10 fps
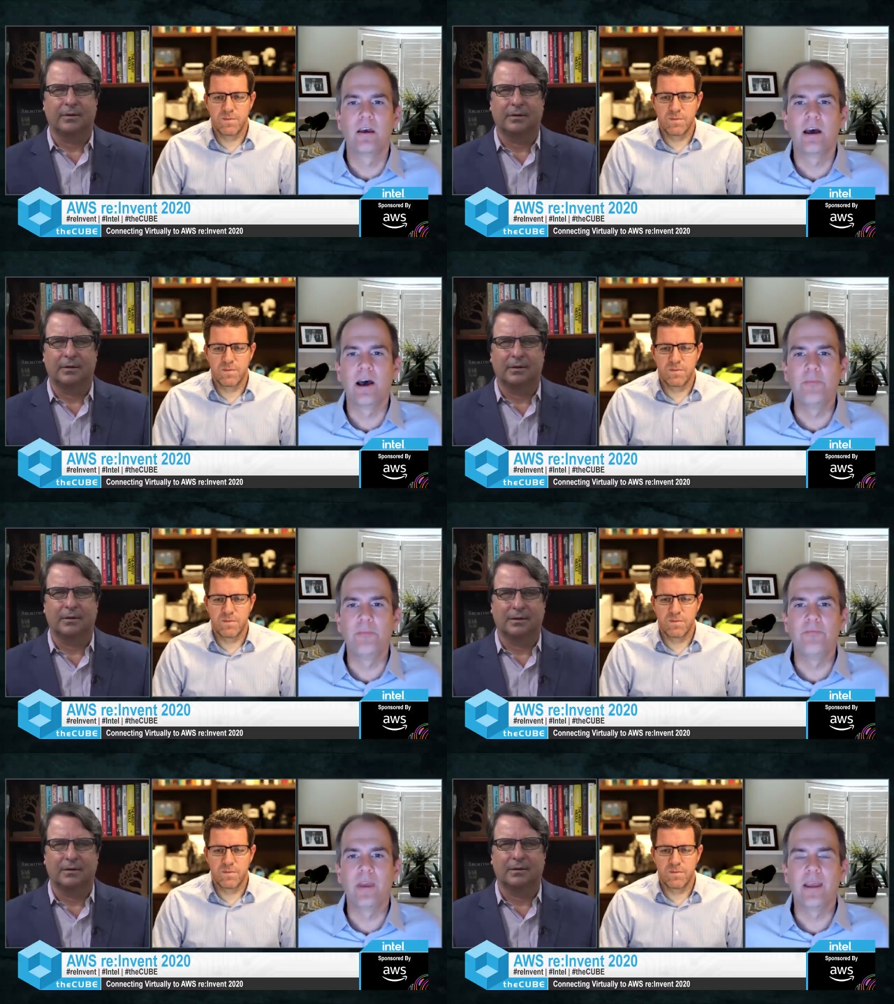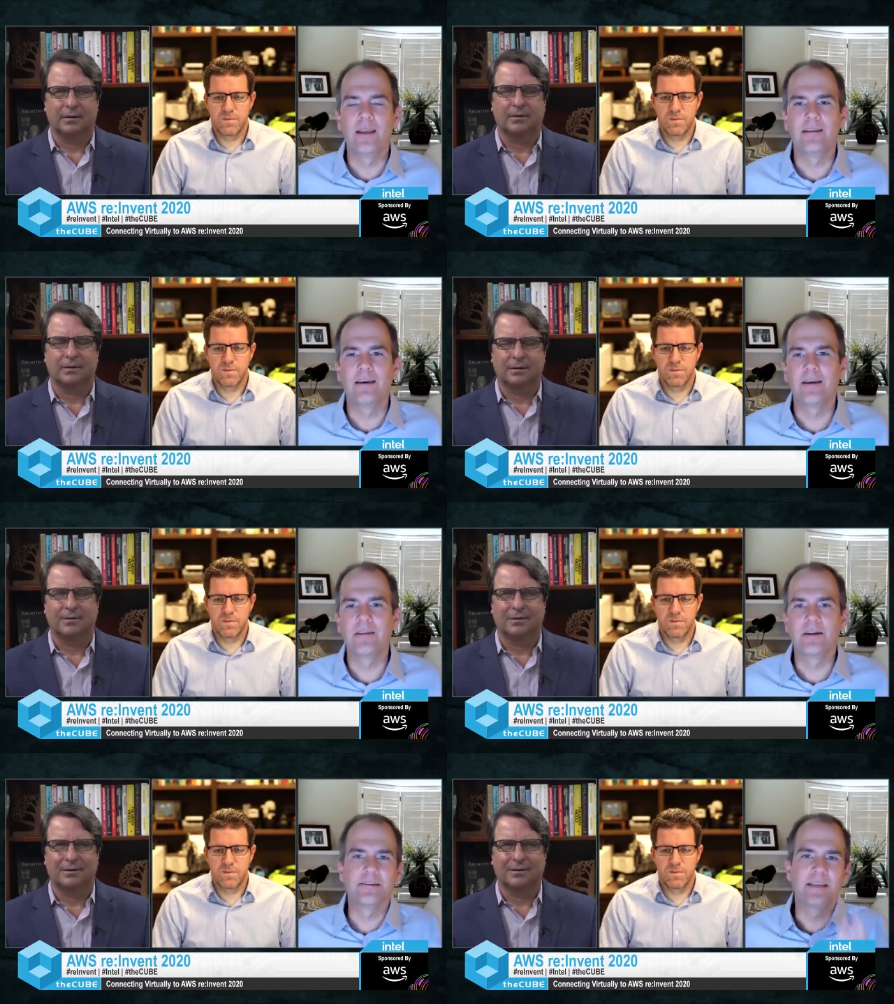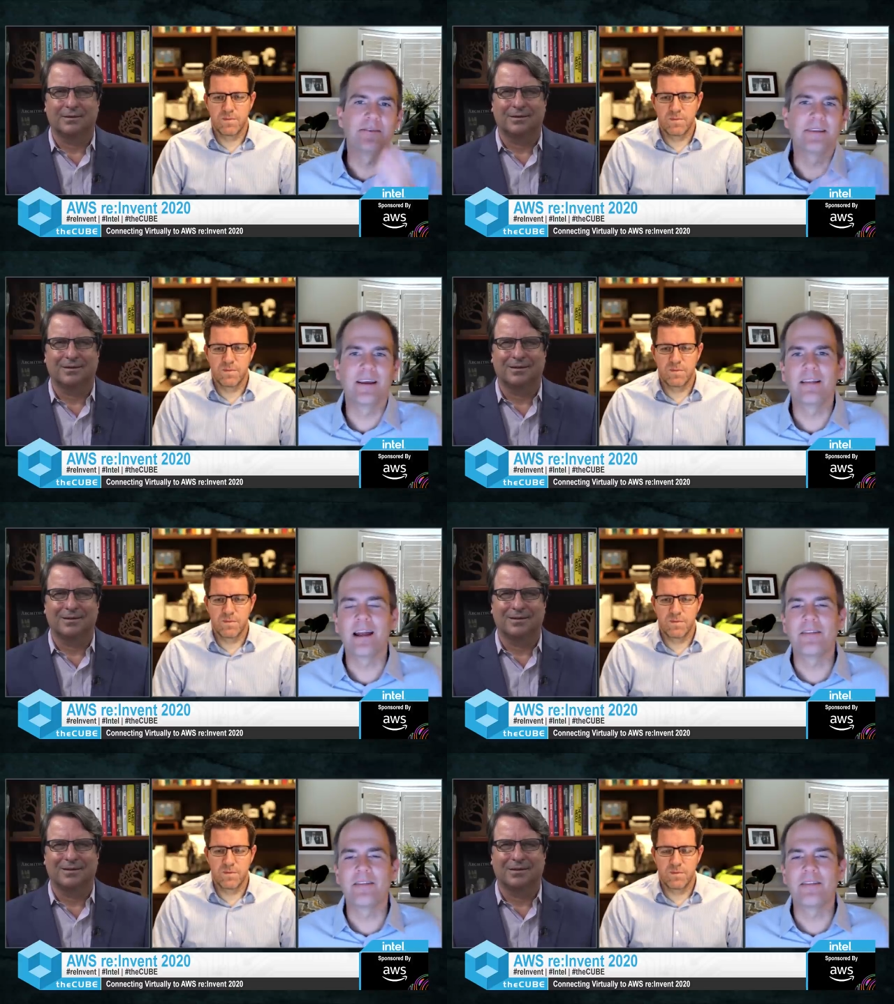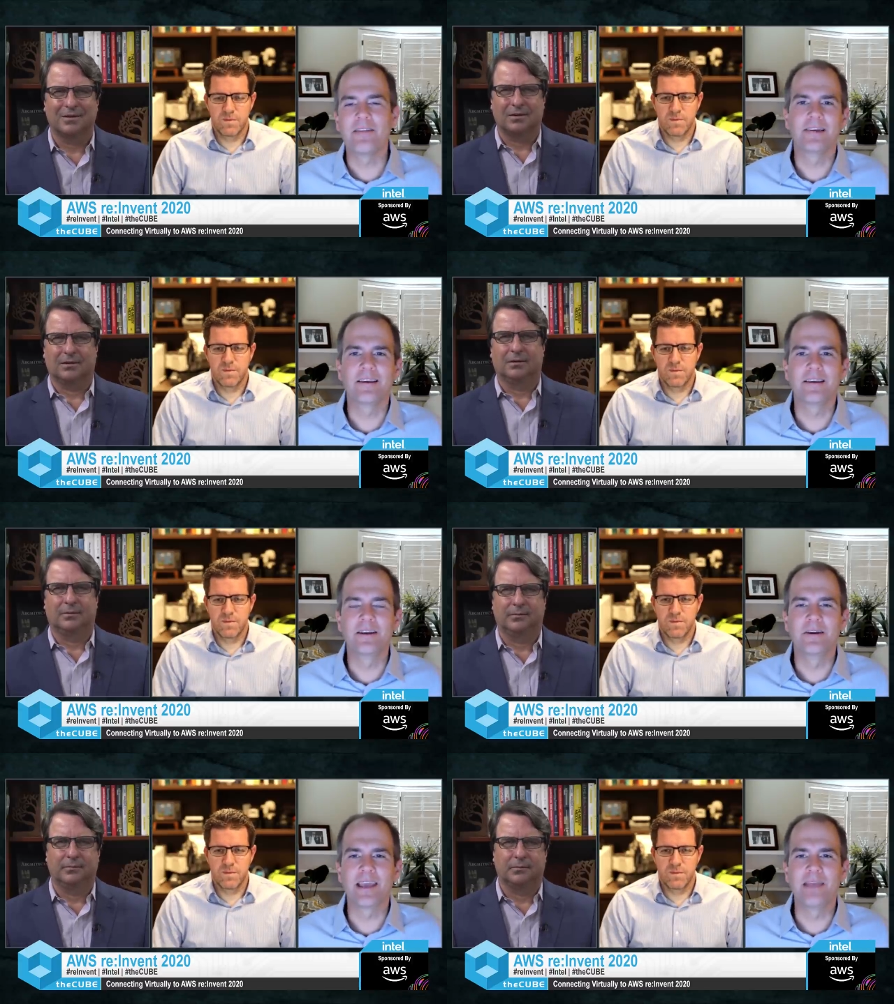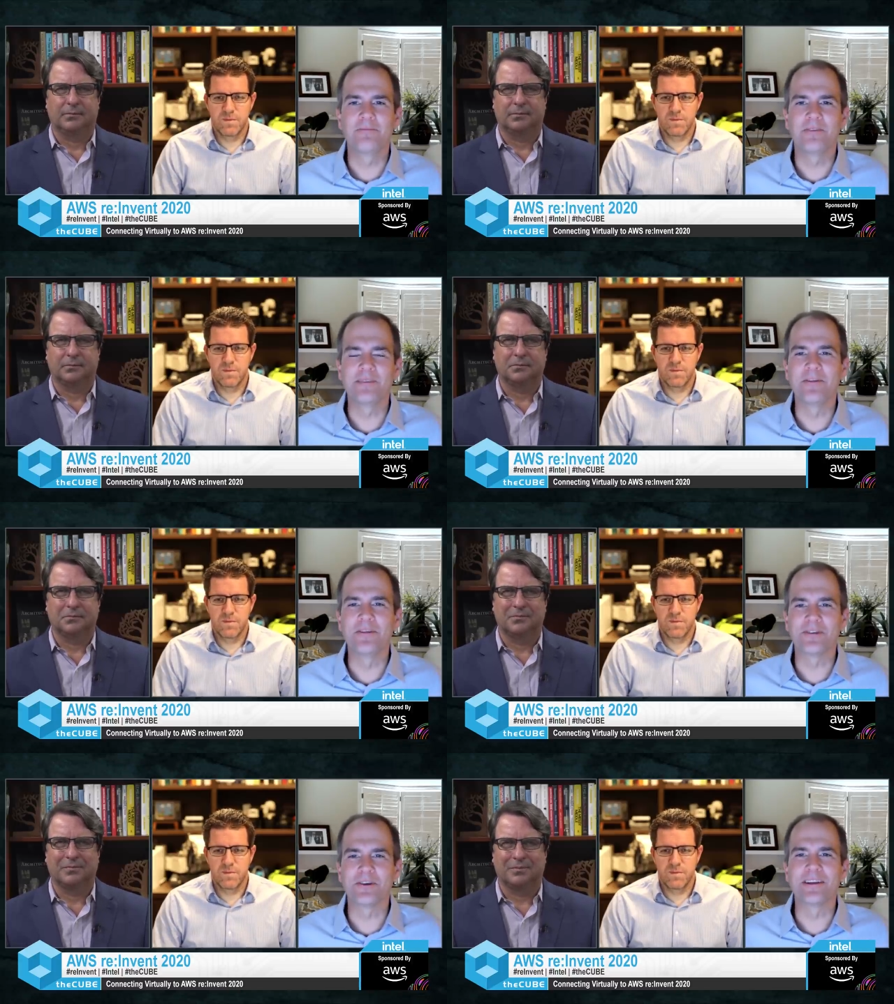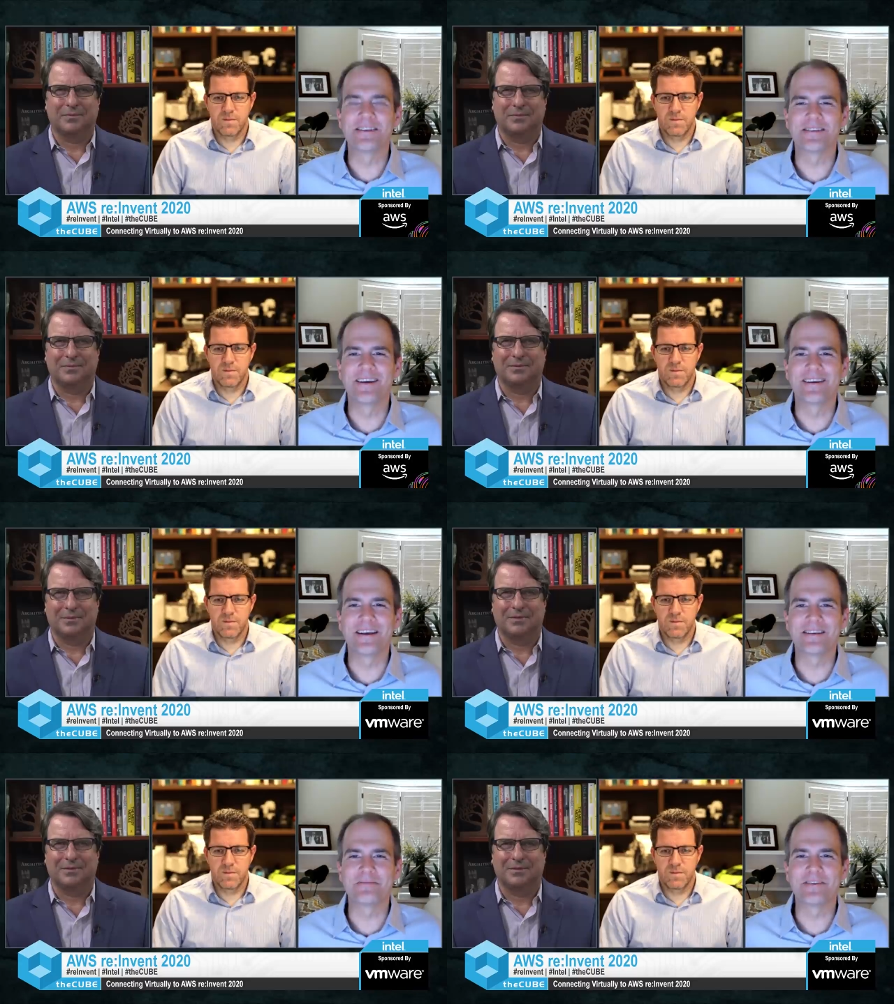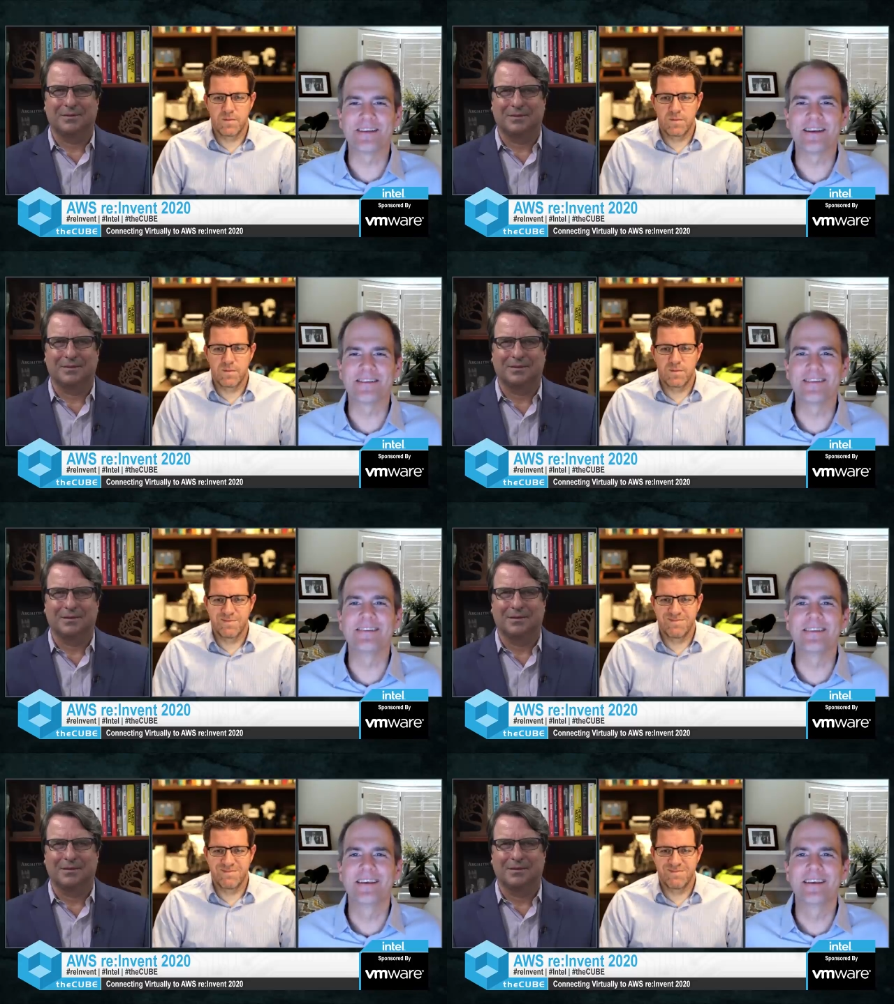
Speaker 1: Um, and uh, you know, as Dave said, a lot of this uh, you know came from some of those early dis uh, customer discussions